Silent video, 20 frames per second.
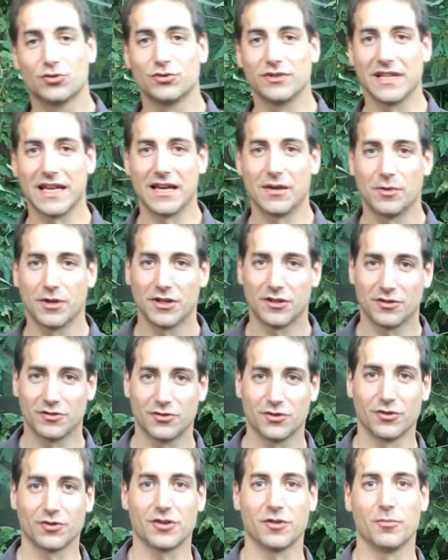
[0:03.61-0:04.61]
Today we're going to
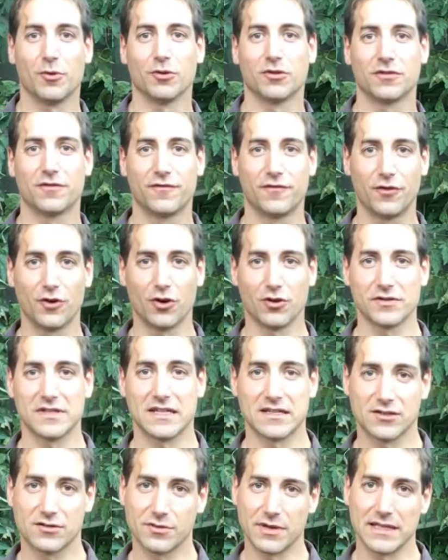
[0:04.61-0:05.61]
talk about flood
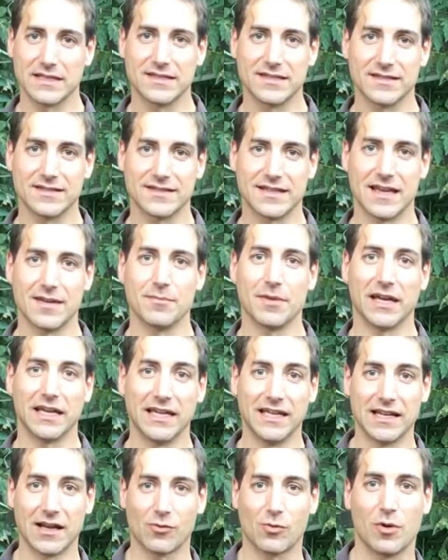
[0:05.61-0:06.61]
and drain system
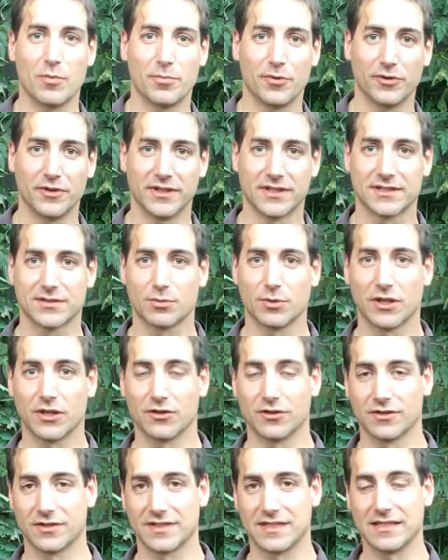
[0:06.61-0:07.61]
in aquaponics. We're
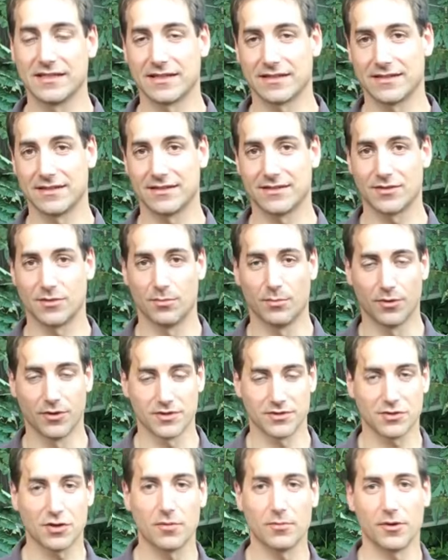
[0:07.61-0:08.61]
going to see that it's the
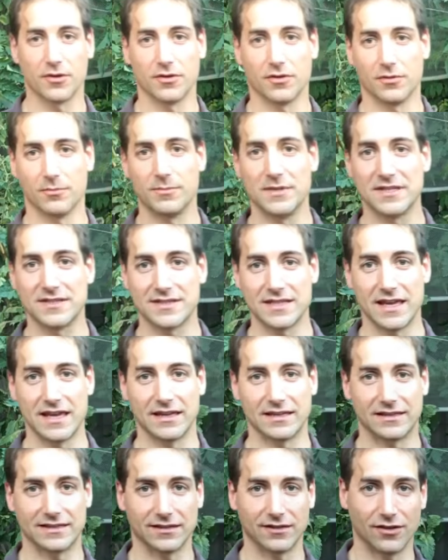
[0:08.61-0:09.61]
most common
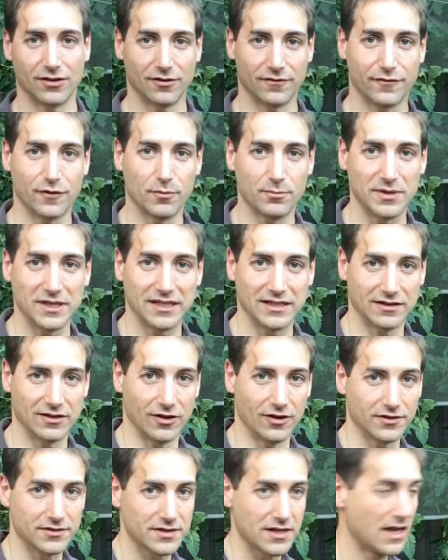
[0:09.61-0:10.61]
mistake for
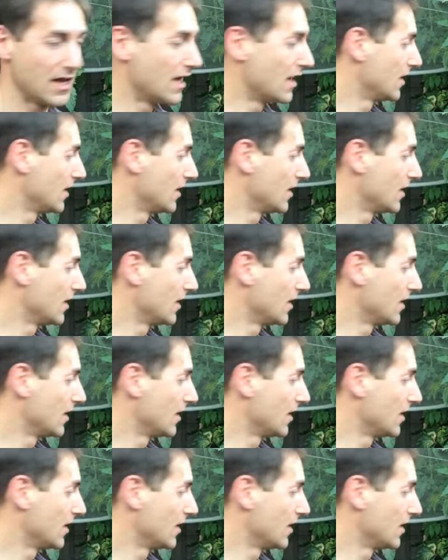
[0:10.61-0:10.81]
beginners.